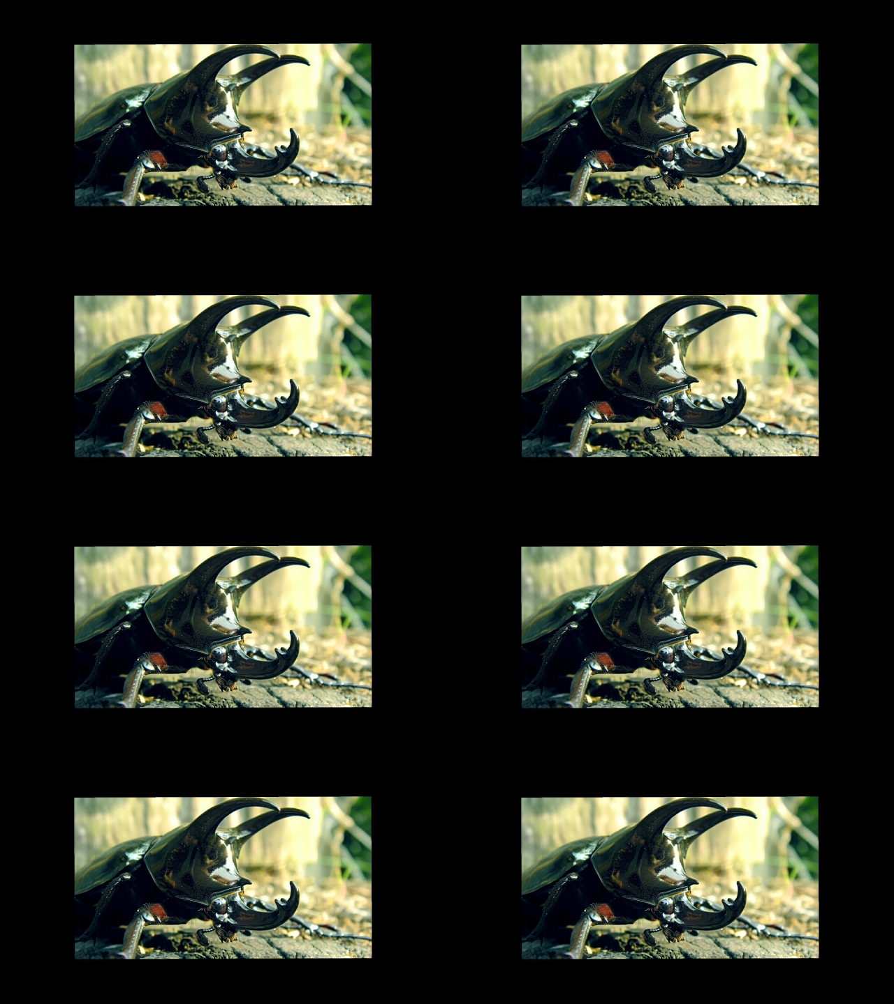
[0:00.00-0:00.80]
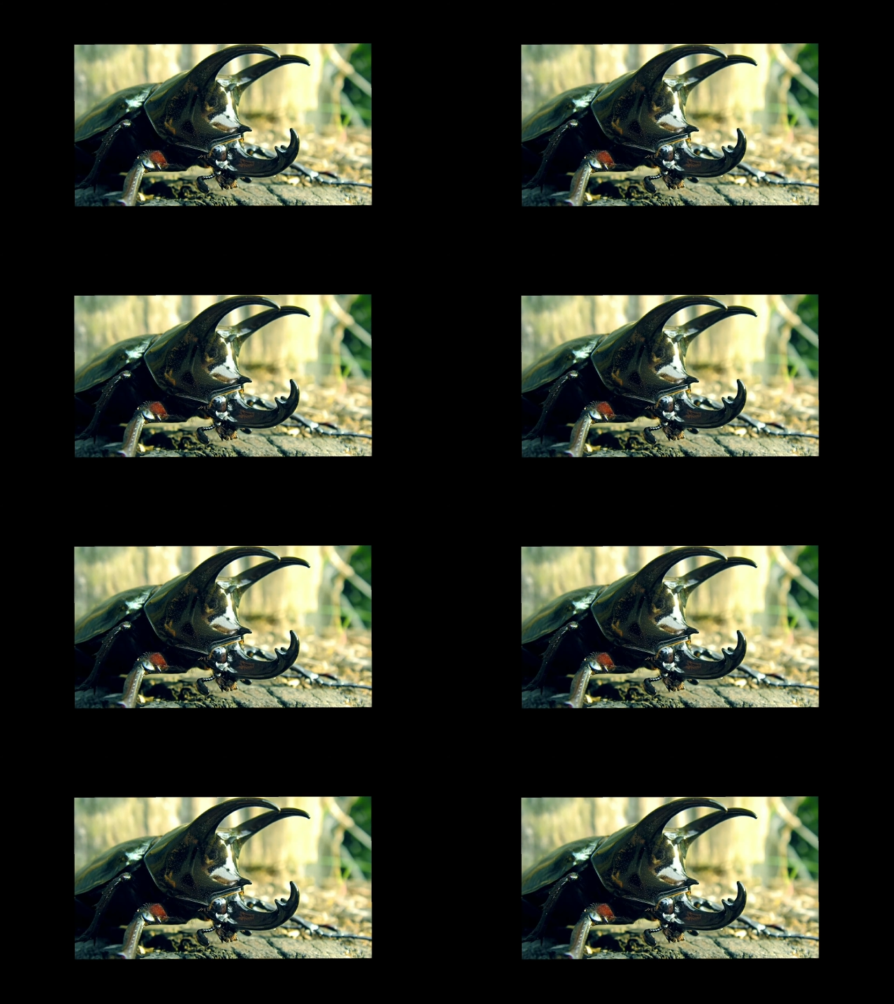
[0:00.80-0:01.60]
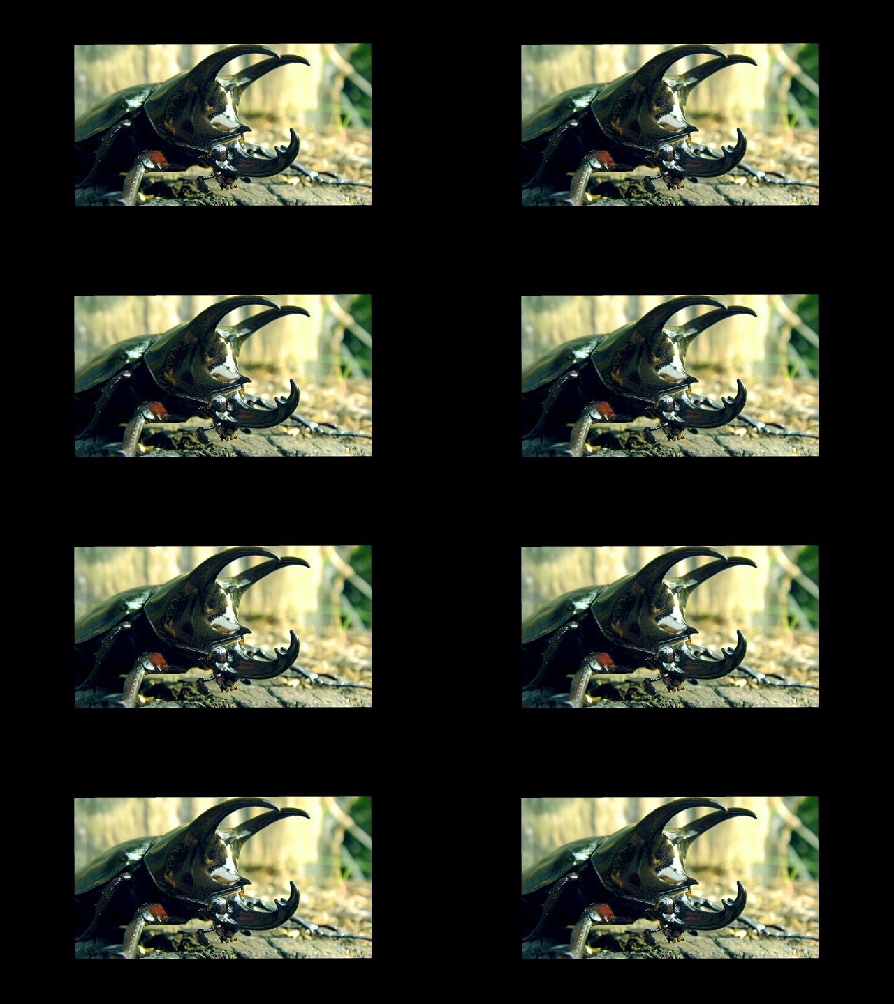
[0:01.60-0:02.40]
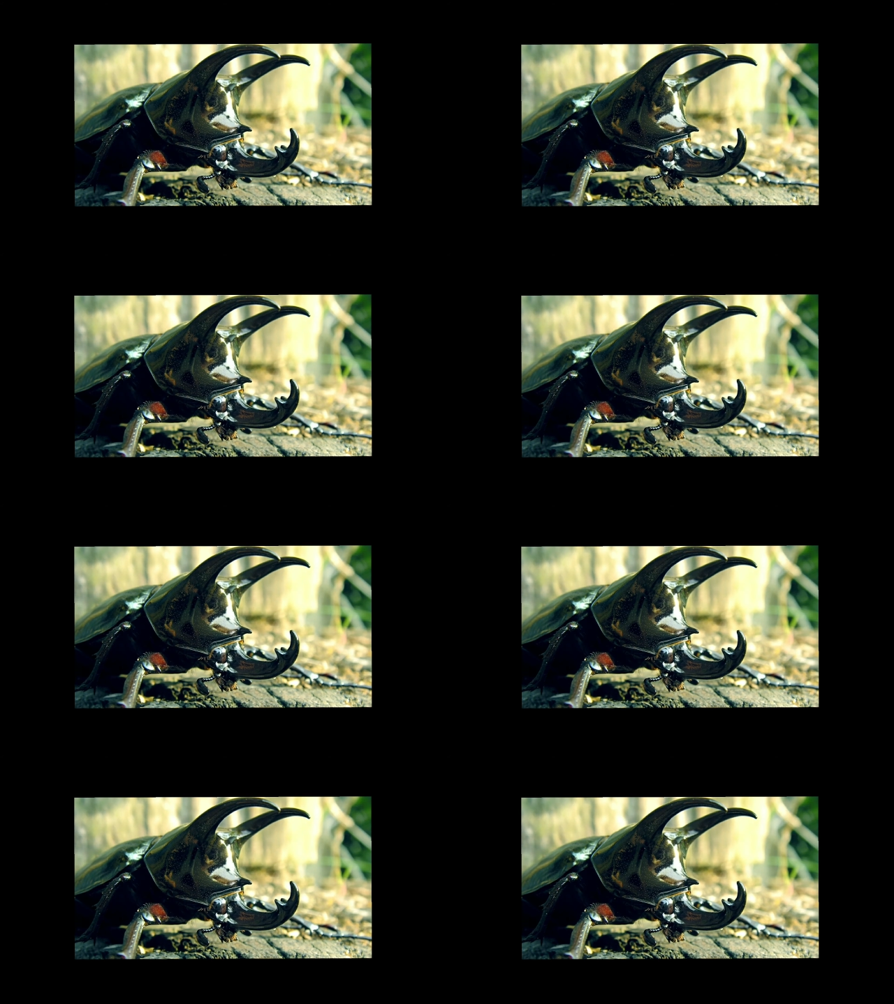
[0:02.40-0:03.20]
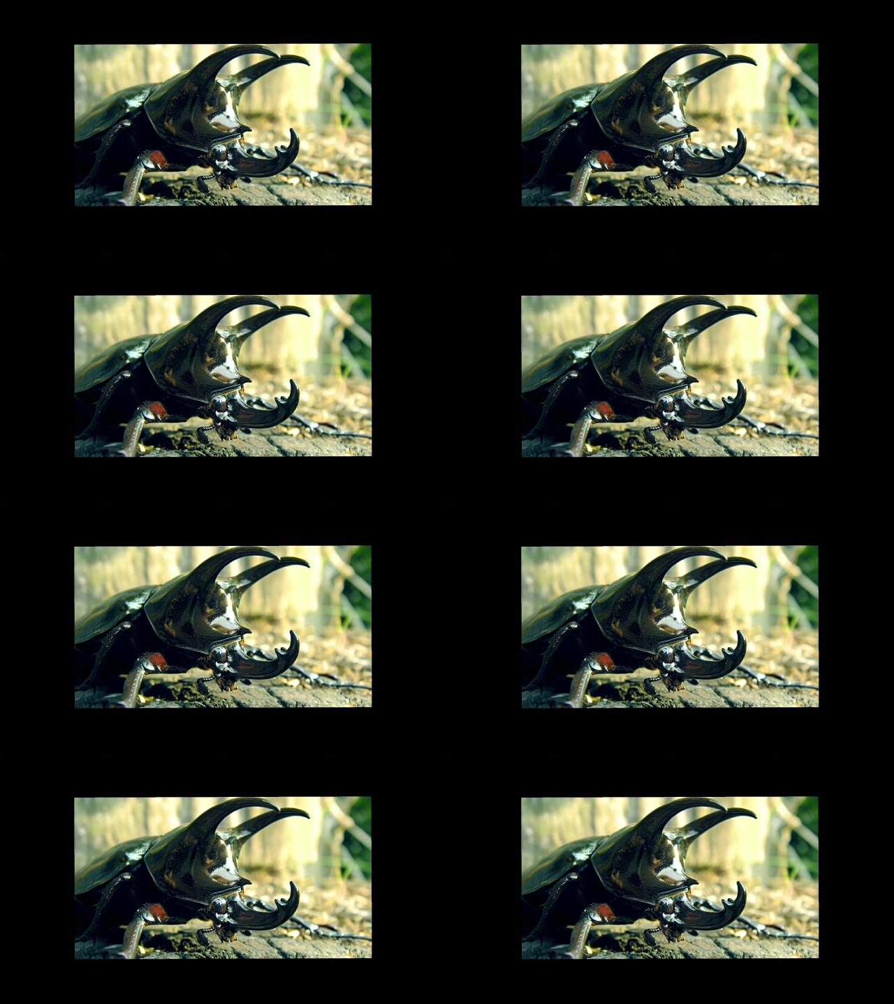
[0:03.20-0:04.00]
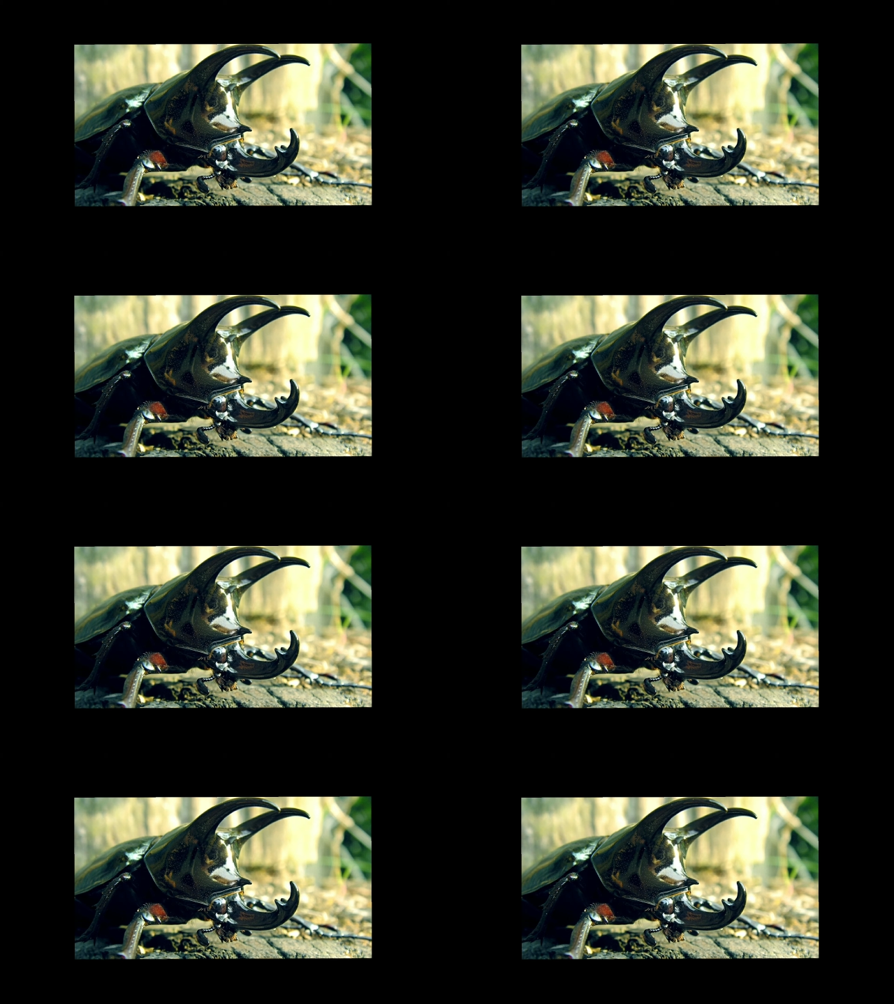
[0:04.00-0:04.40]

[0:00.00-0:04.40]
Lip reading: [unreadable: no face in view]